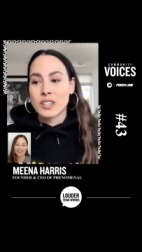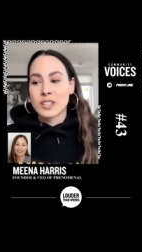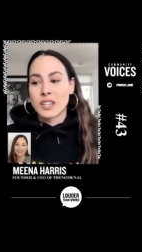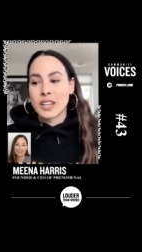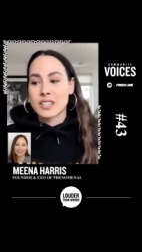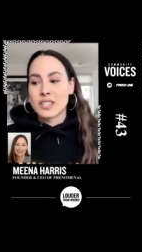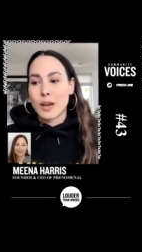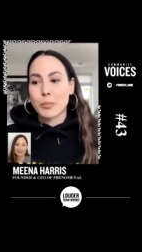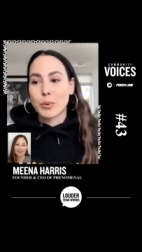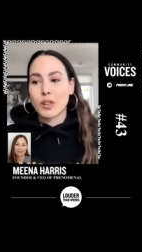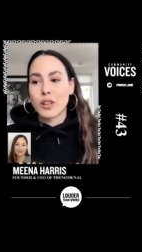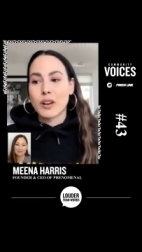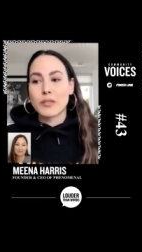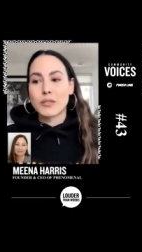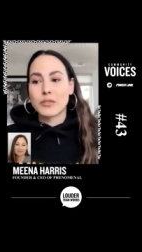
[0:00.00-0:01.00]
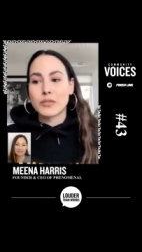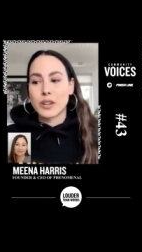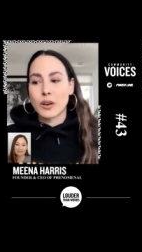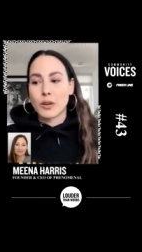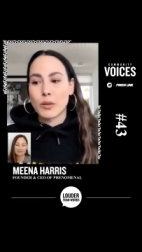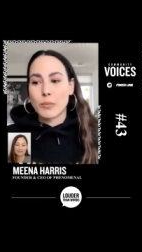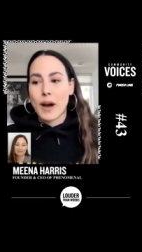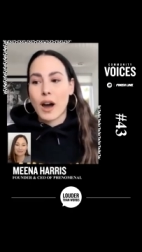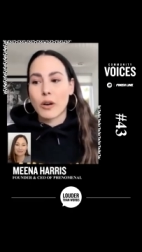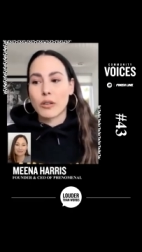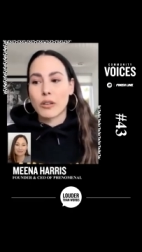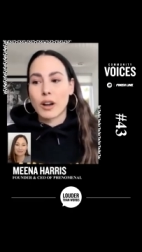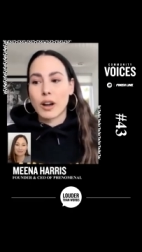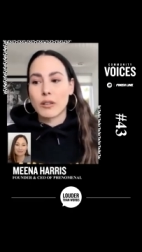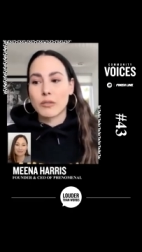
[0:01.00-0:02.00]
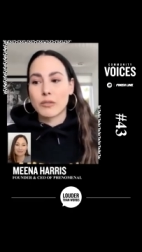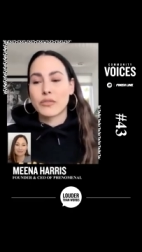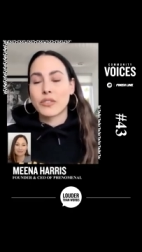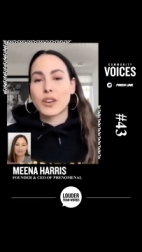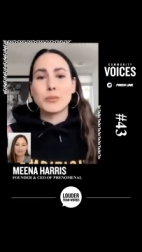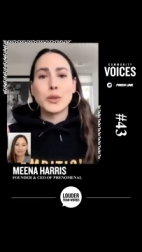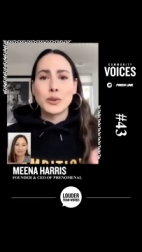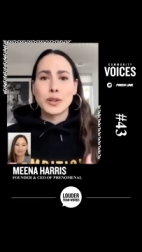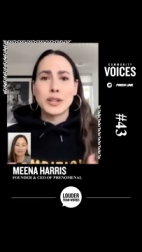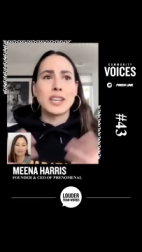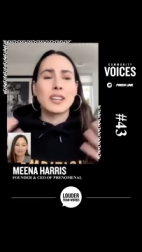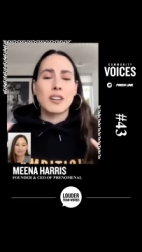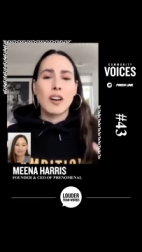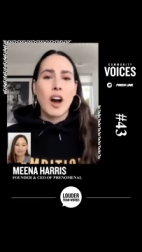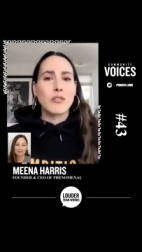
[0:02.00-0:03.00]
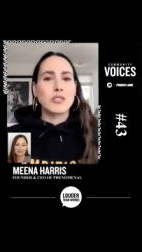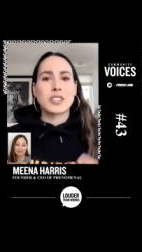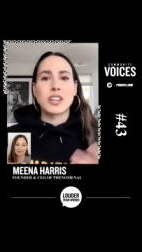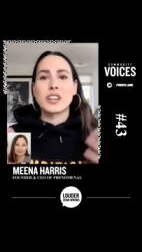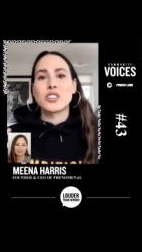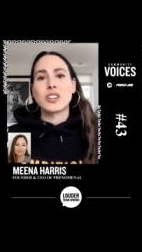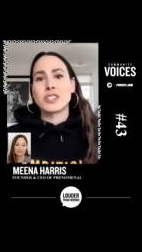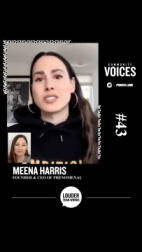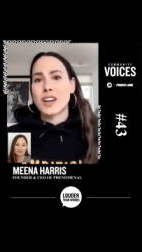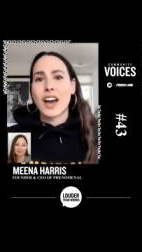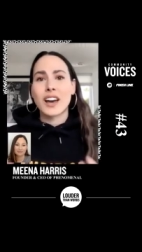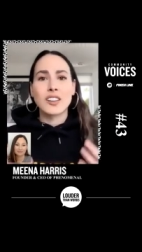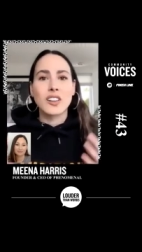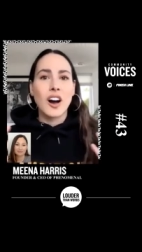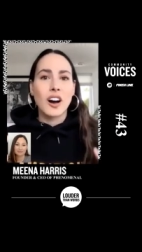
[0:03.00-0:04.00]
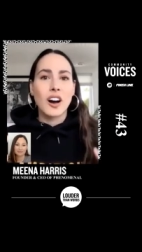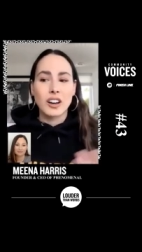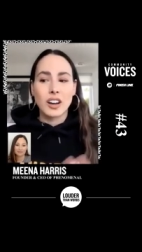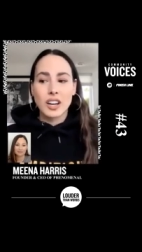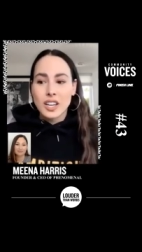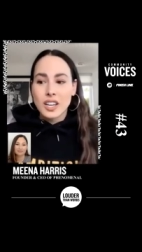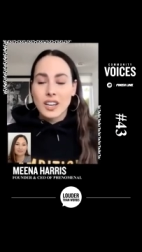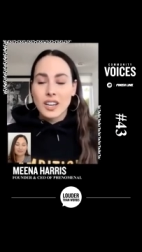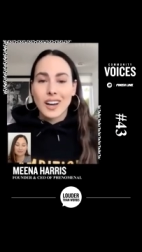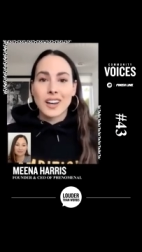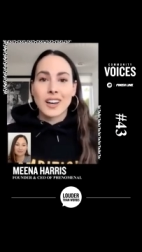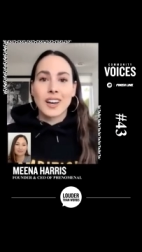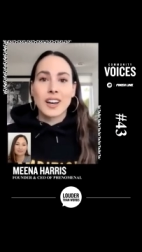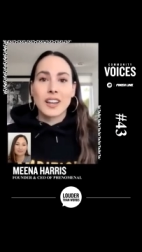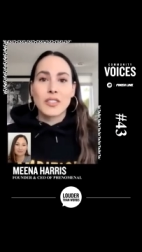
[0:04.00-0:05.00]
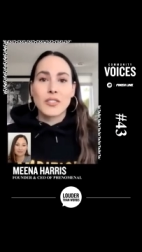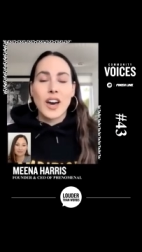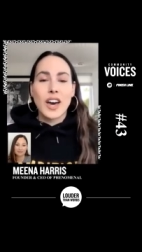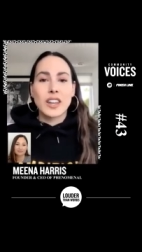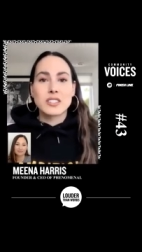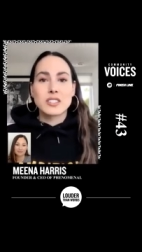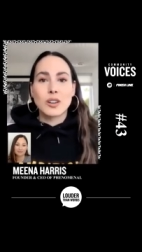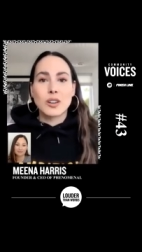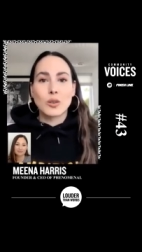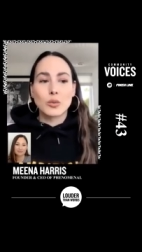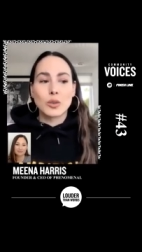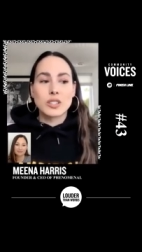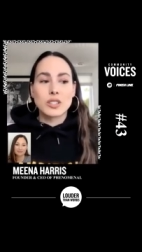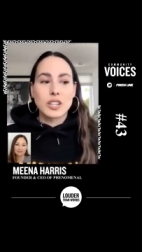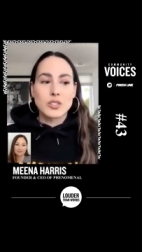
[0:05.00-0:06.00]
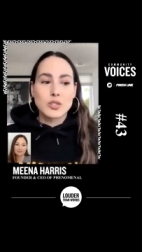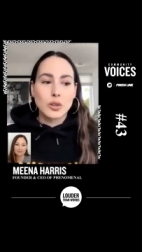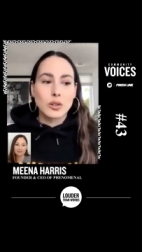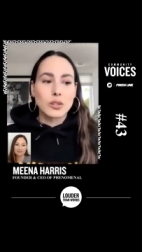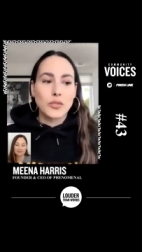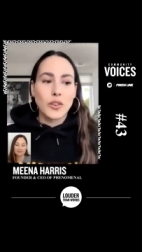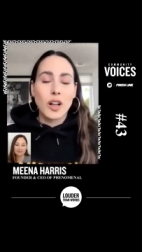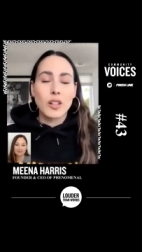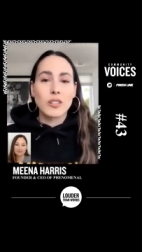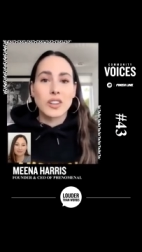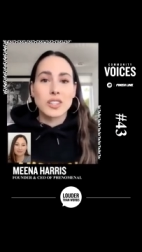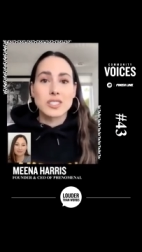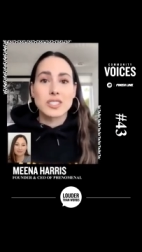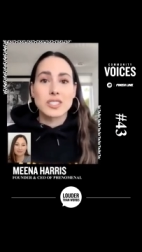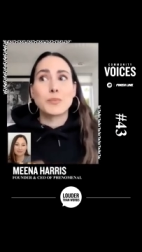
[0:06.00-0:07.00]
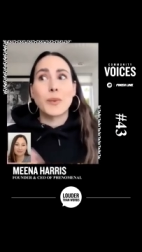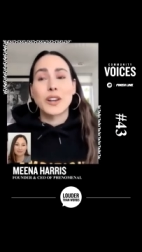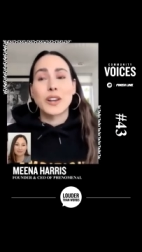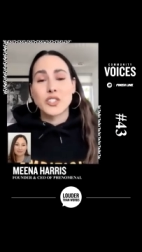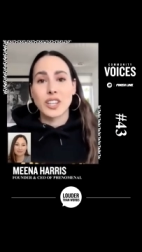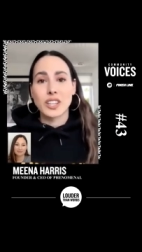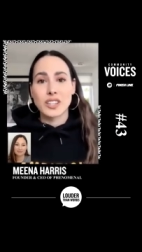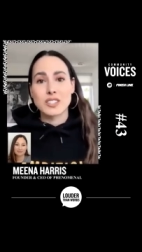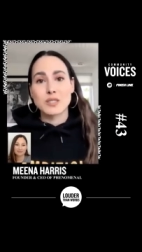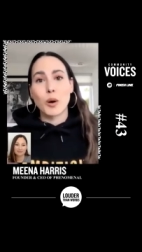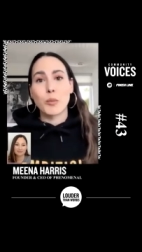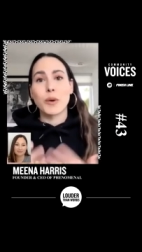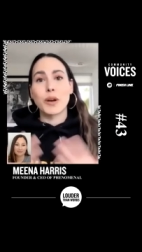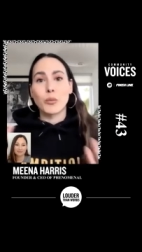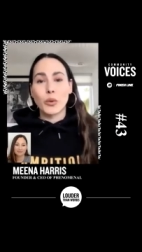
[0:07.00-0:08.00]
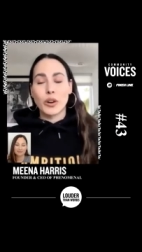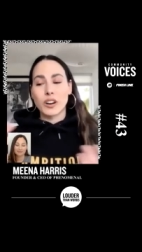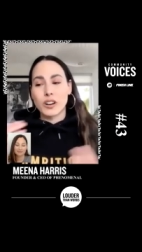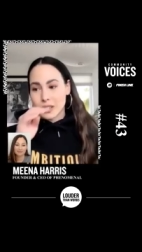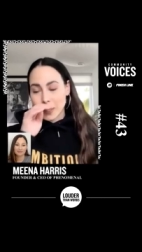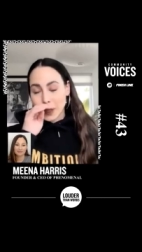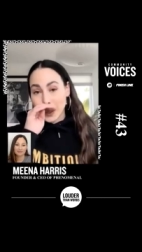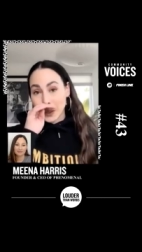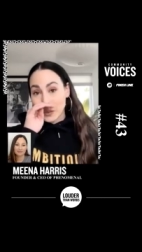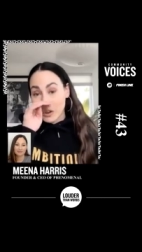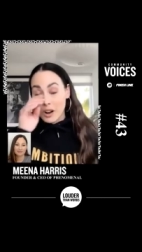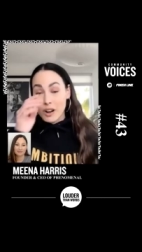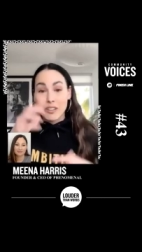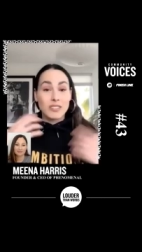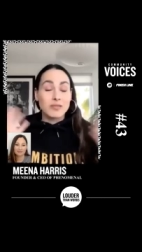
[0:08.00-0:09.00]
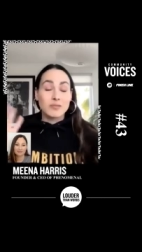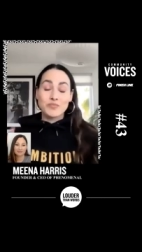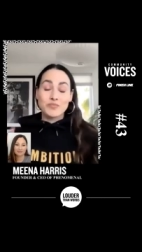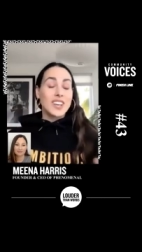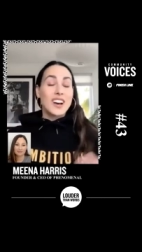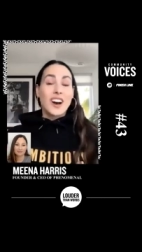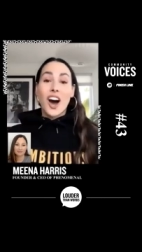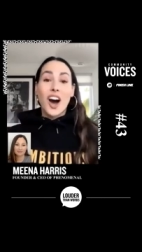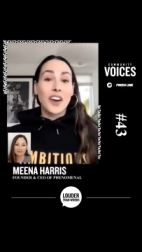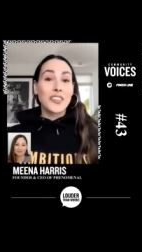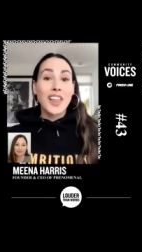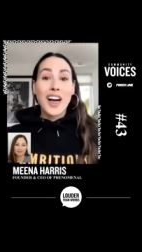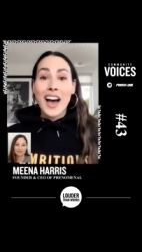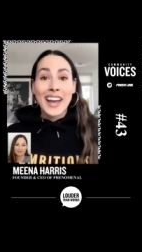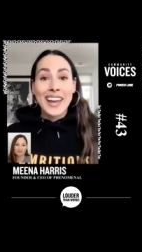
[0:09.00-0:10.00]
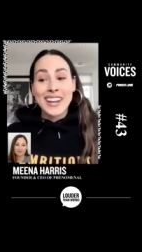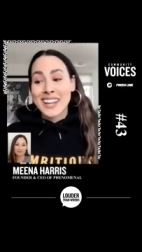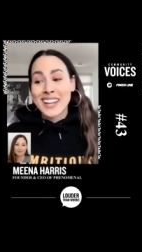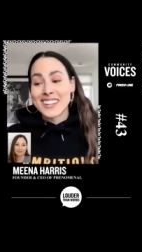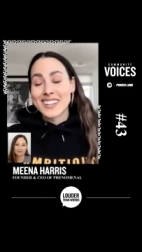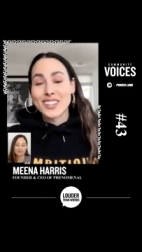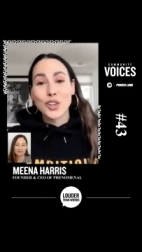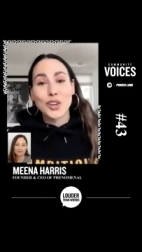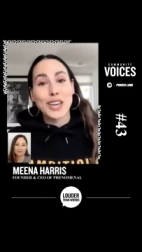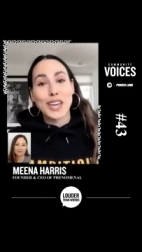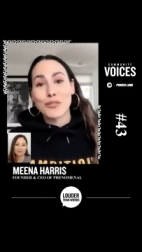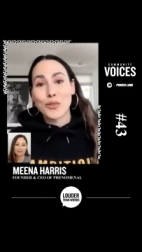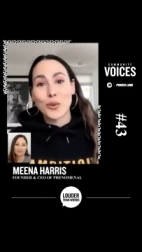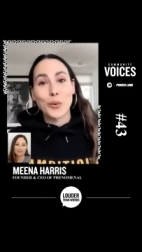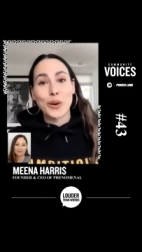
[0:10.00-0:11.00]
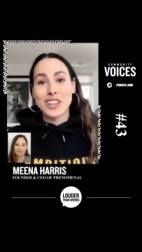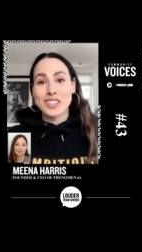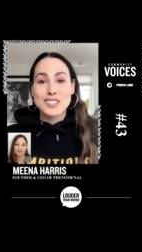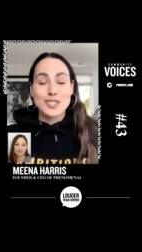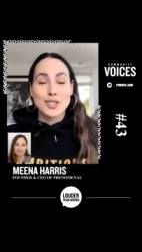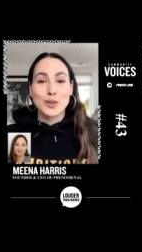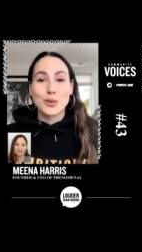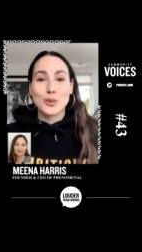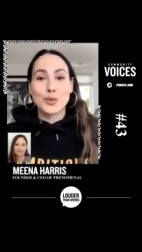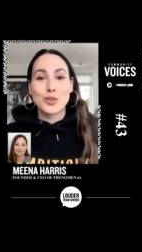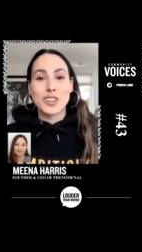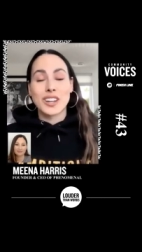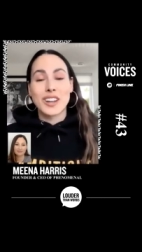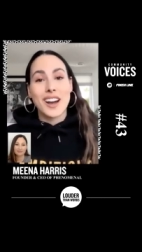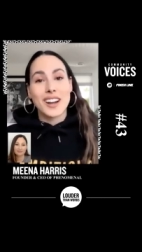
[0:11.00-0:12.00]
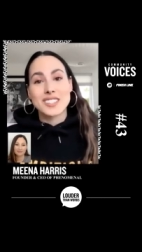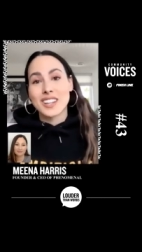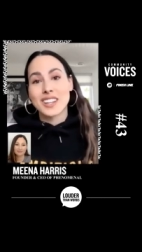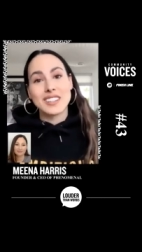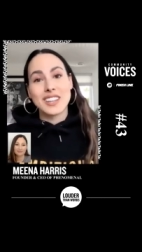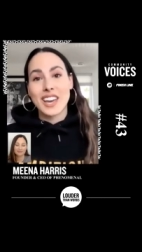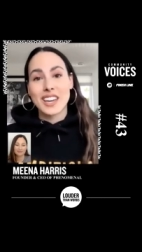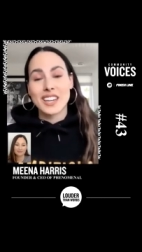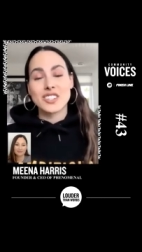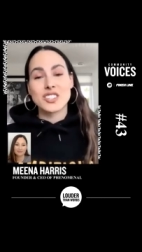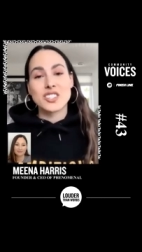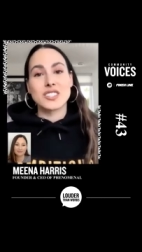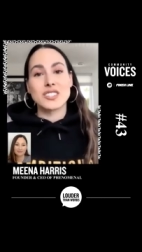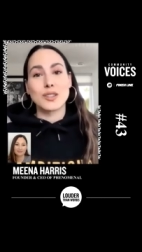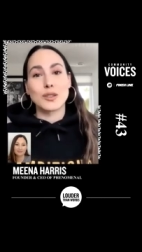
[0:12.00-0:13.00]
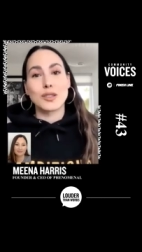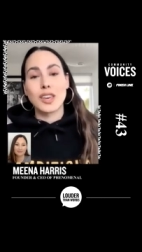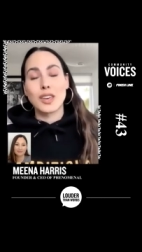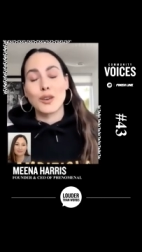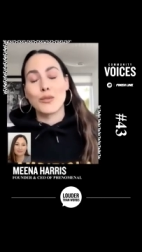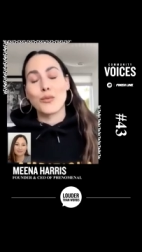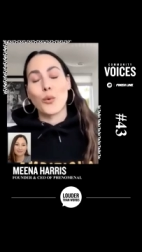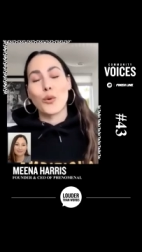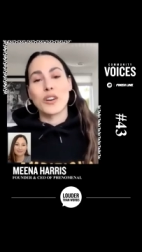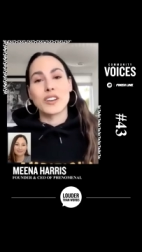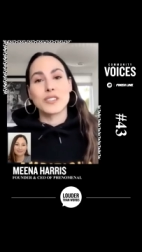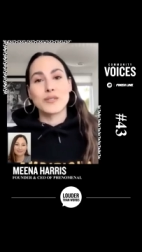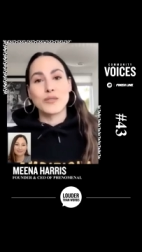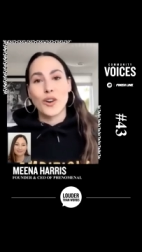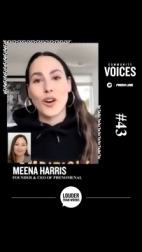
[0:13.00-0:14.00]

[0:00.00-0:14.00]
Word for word: example of, you know, the power of community and conversation and dialogue uh, that is so essential for all of us, especially in this moment where, you know, we're all online and looking for ways to connect and engage. And so thank you for, for